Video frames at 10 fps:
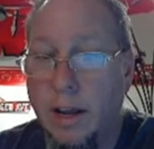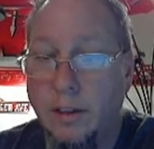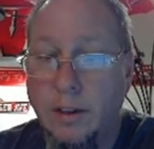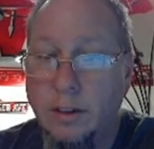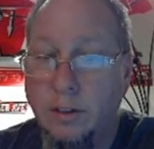I
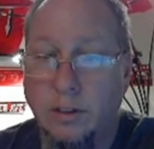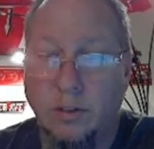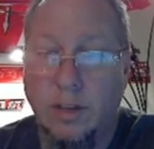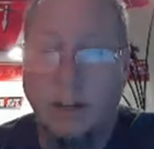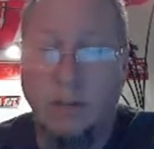think it
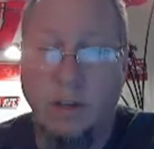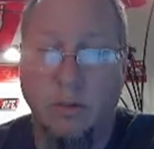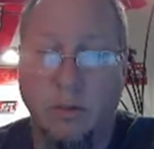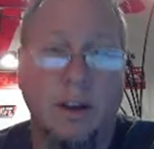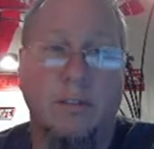looks actually
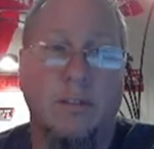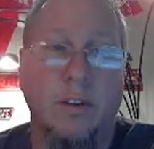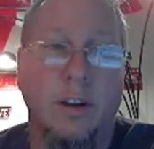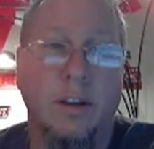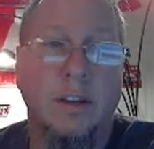great
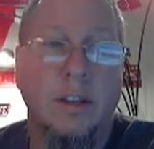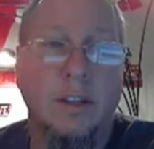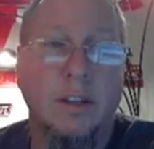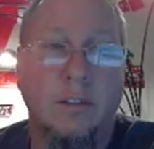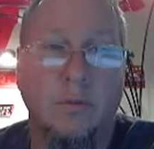for a
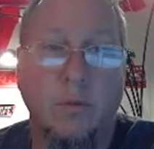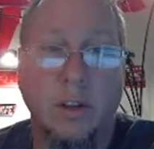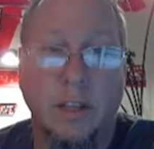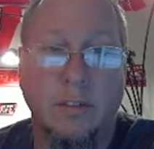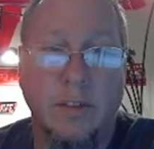
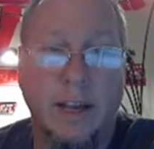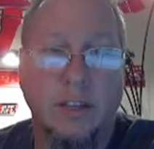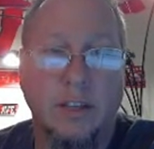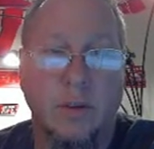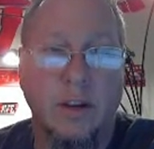really
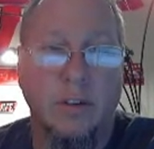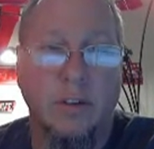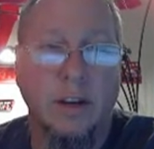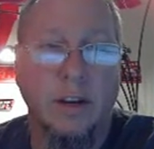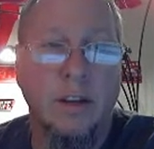fast rendering.